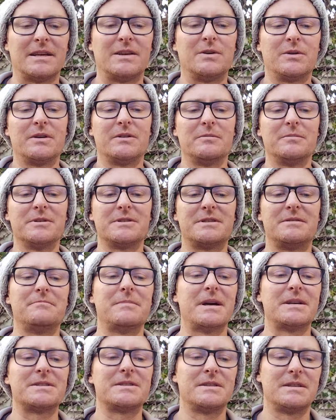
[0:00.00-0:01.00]
you can almost
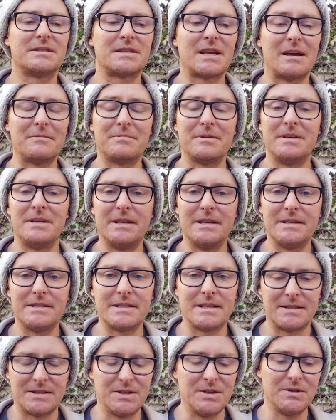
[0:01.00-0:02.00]
imagine the type of
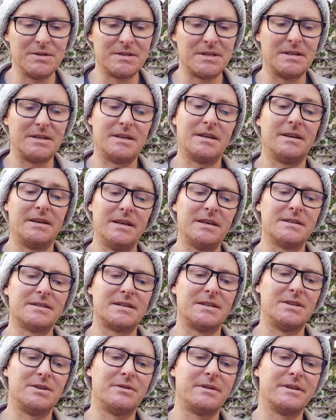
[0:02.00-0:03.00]
yeast that's used in here is
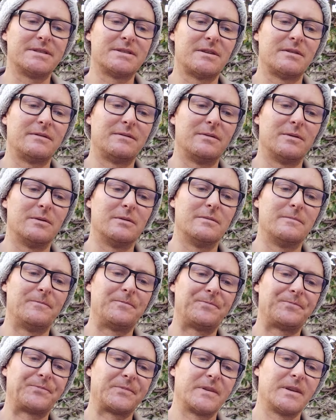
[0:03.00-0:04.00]
a USO4 or
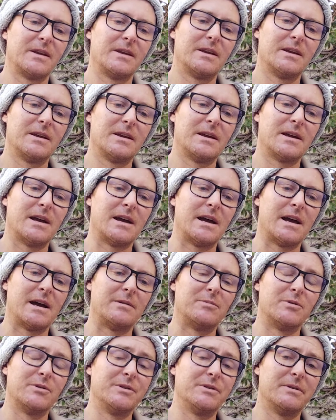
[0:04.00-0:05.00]

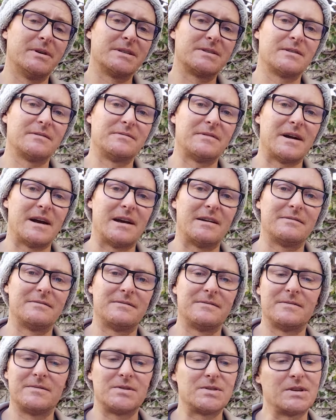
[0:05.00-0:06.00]
USO5.
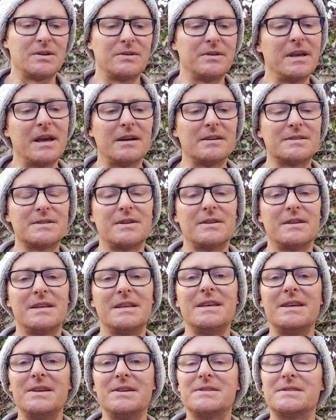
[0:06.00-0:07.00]
So the
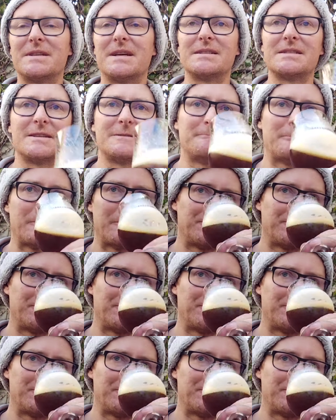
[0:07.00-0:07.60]
yeast doesn't